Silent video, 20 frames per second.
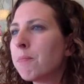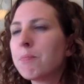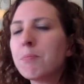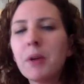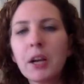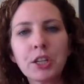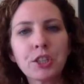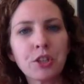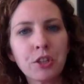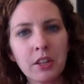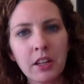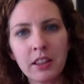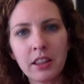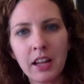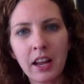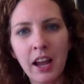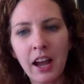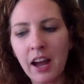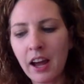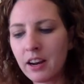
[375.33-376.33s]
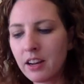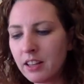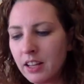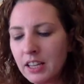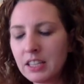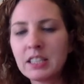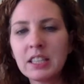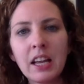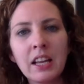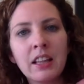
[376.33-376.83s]
picture that they had. And they
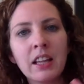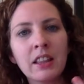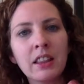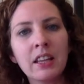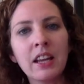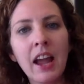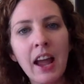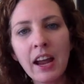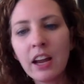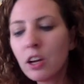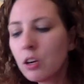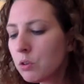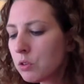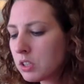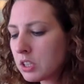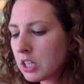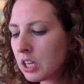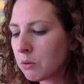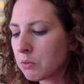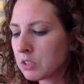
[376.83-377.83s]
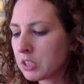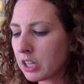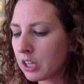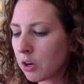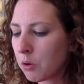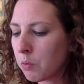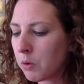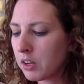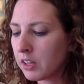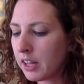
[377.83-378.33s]
said that the AOC was like
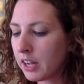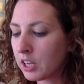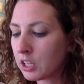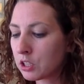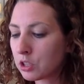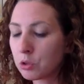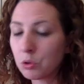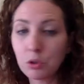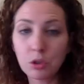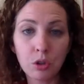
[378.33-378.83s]
a one-legged stool.